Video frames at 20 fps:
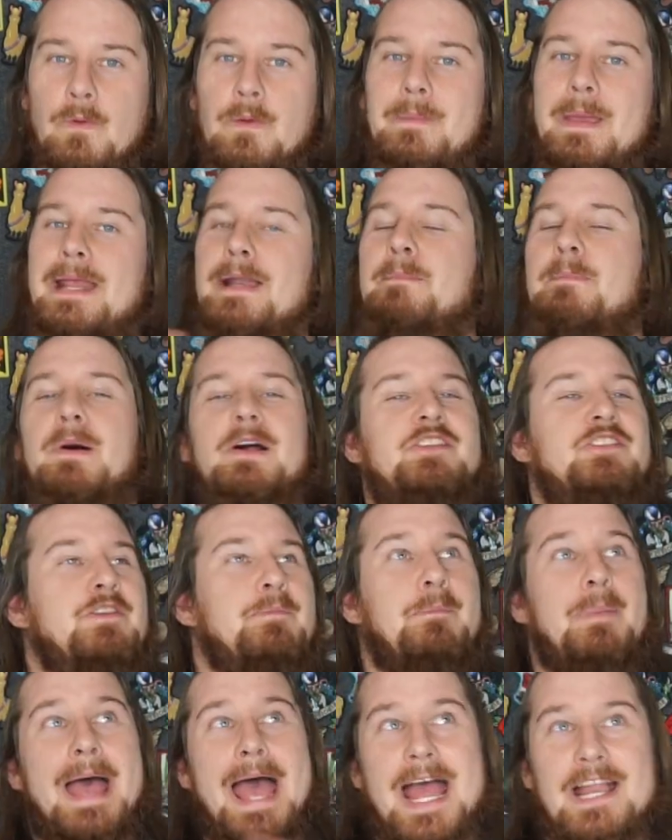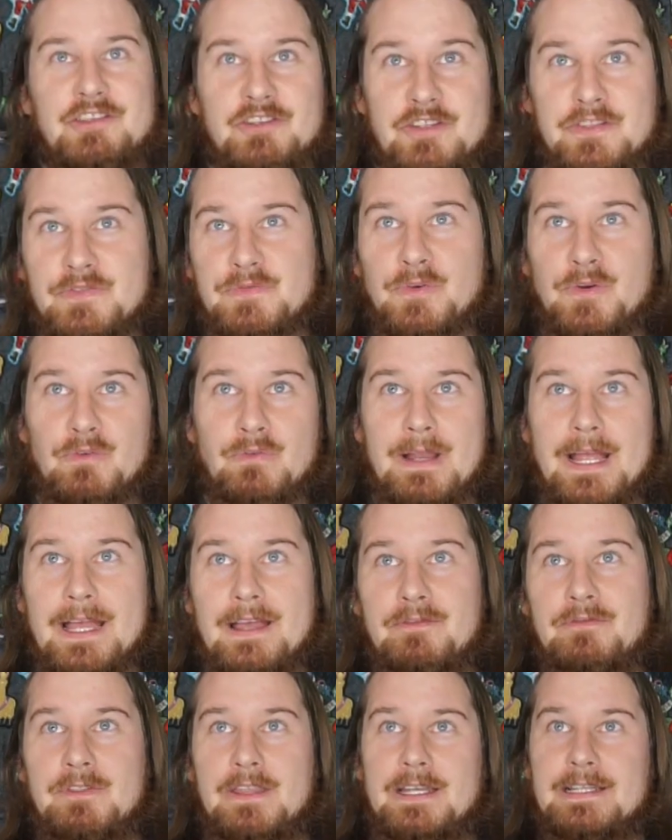We made a bunch of patches for
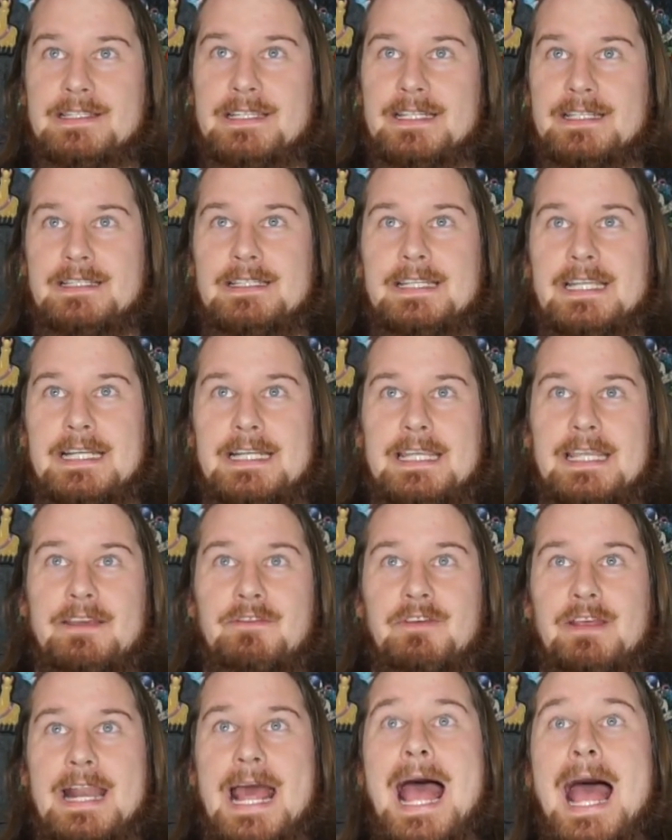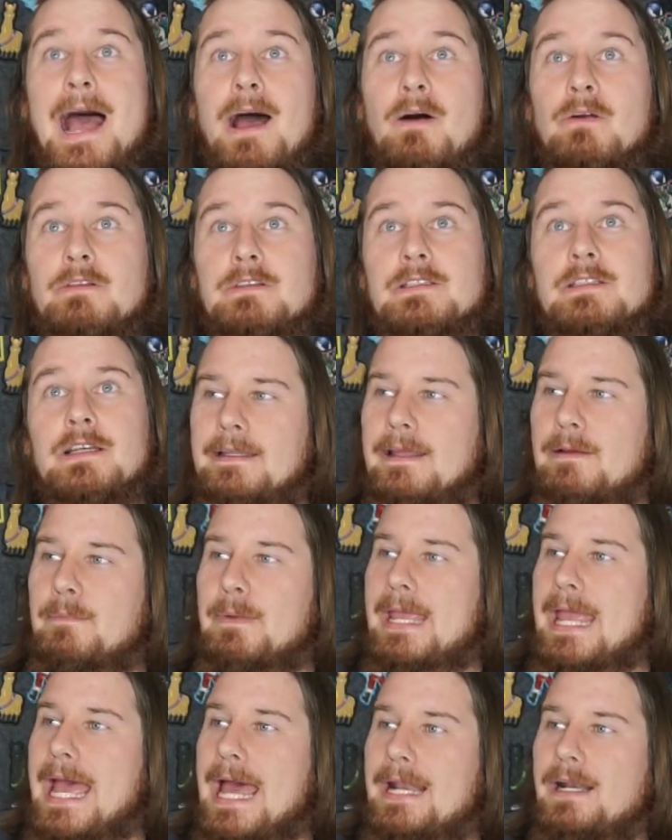Rev that didn't get given out. Then
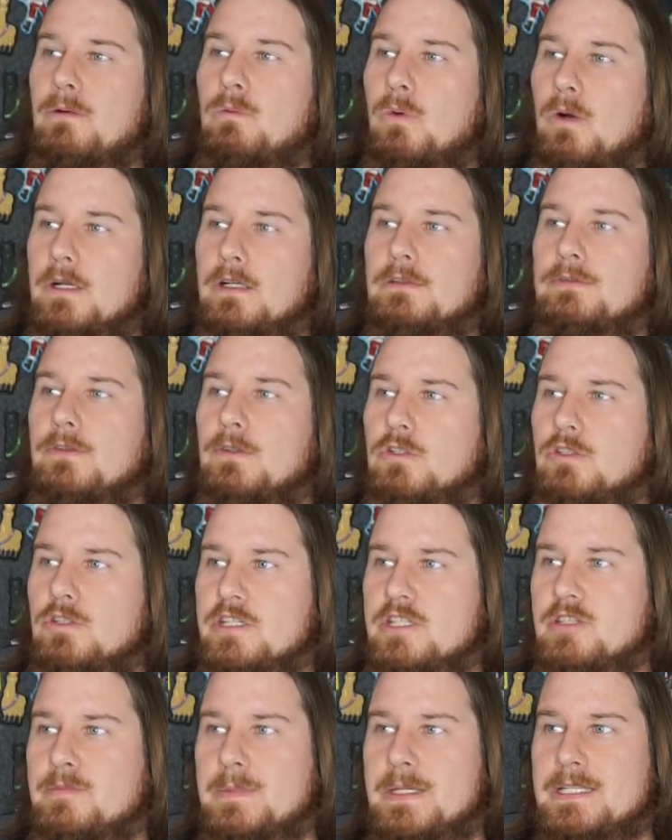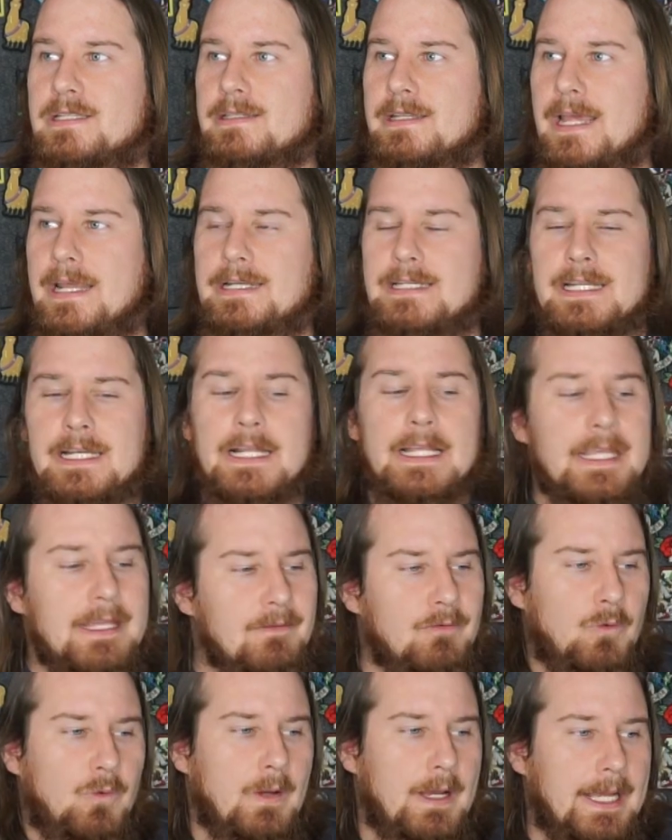we had a wonderful Christmas and did a
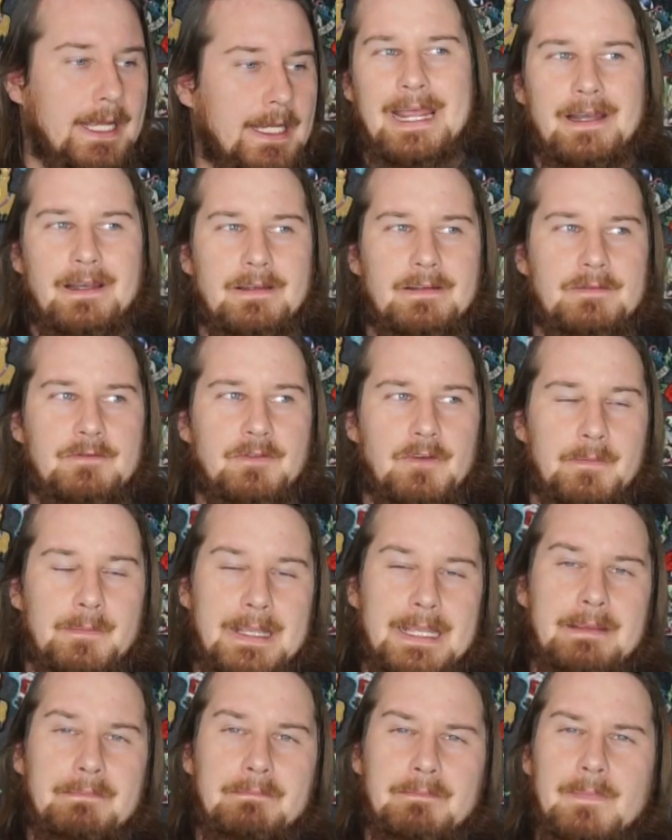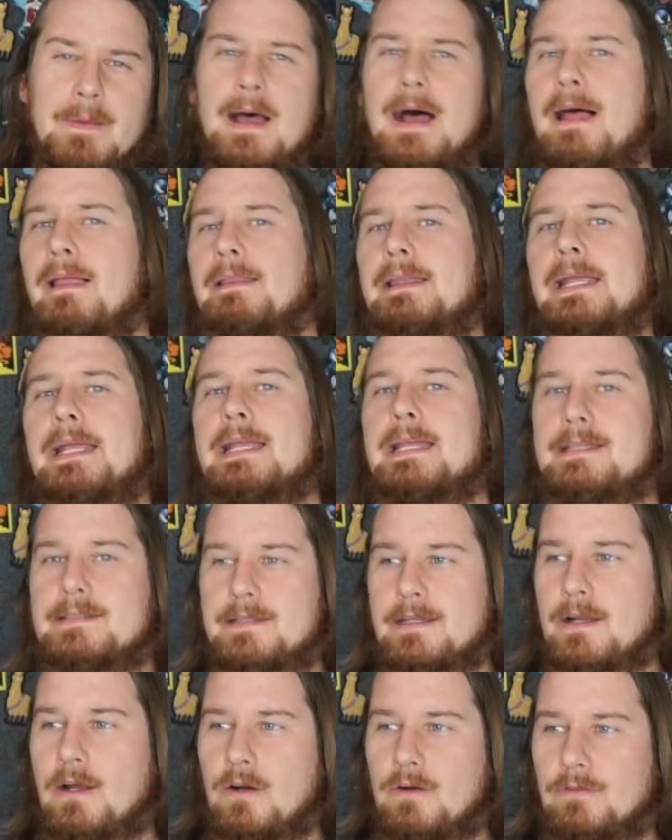giveaway. And for me, the holiday
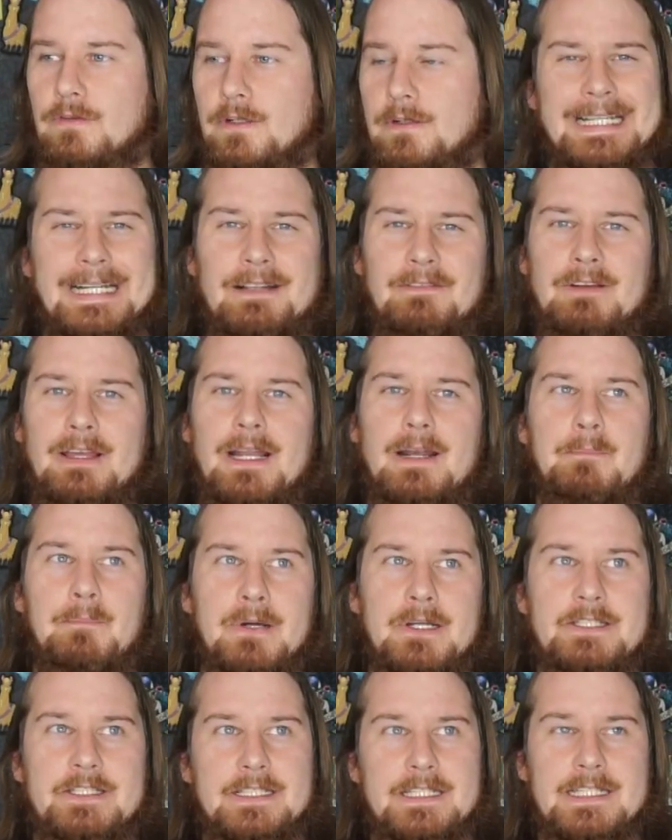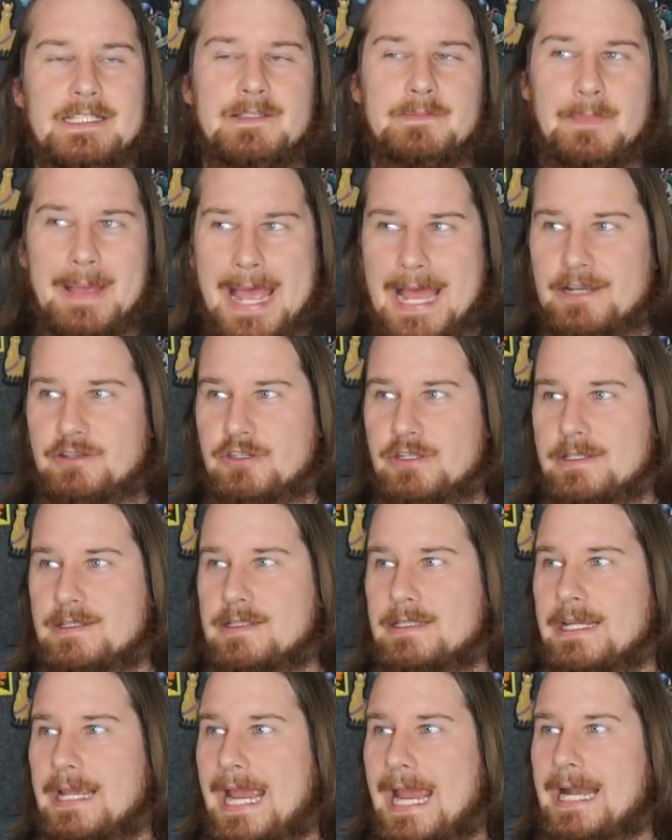isn't over. And I've got a bunch of these
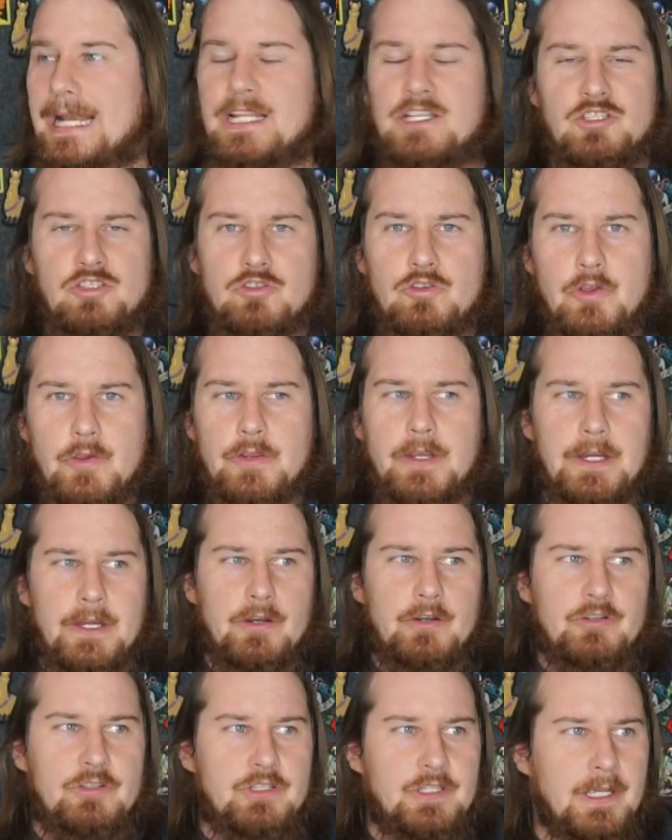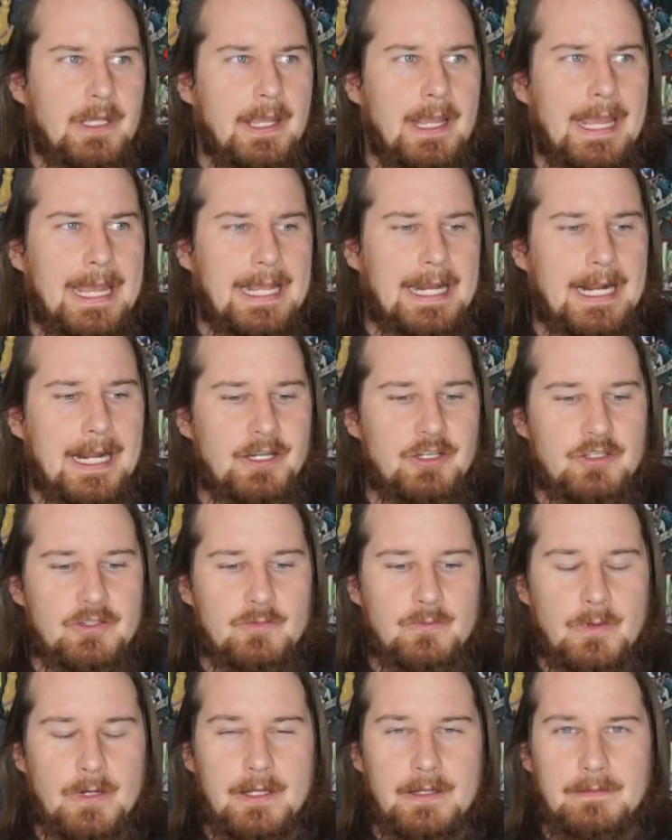patches, and it's New Year's, and I
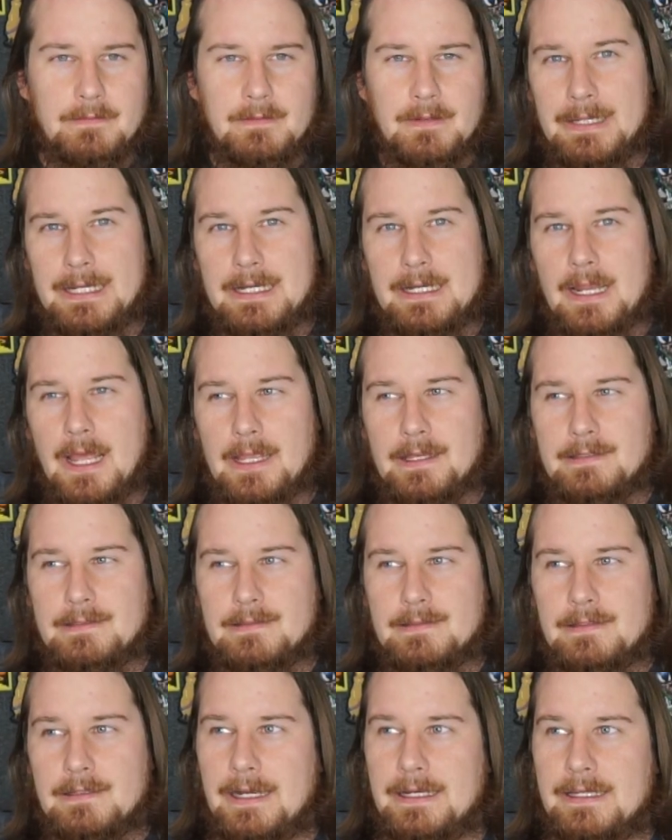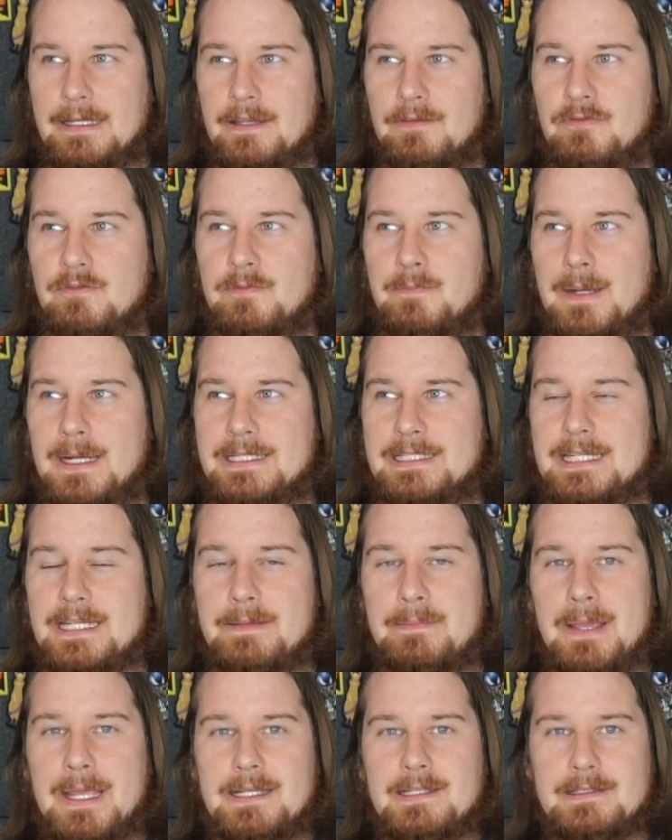just want to be nice and gift my
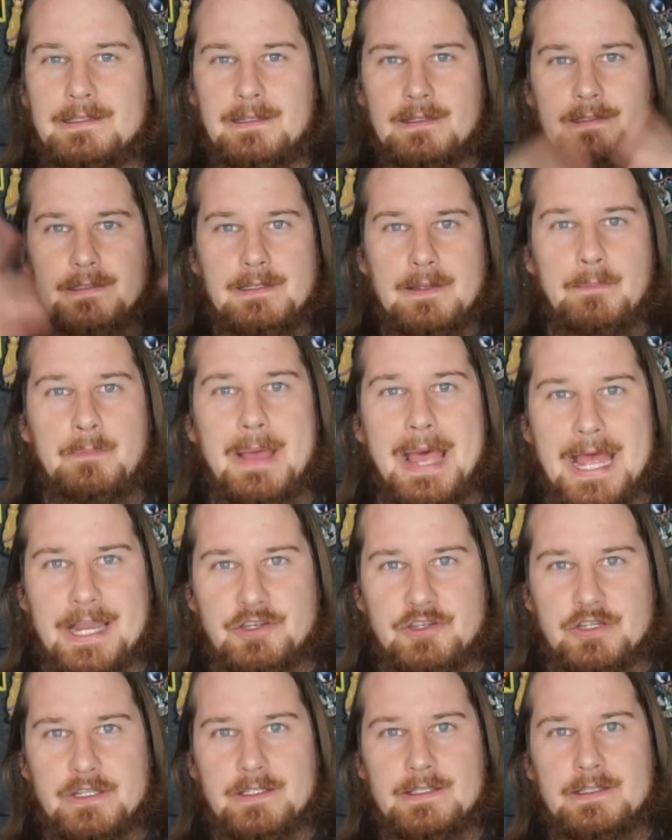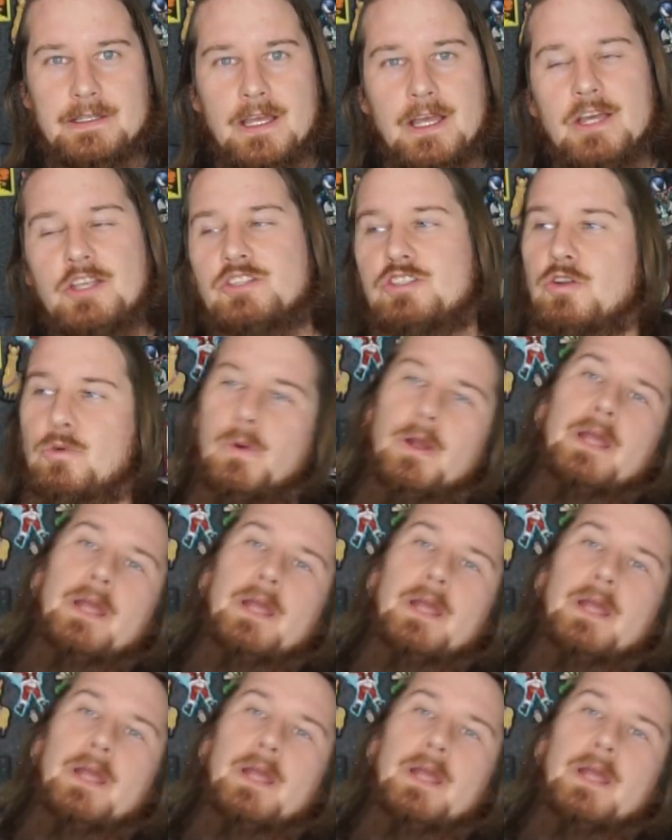teammates some patches. So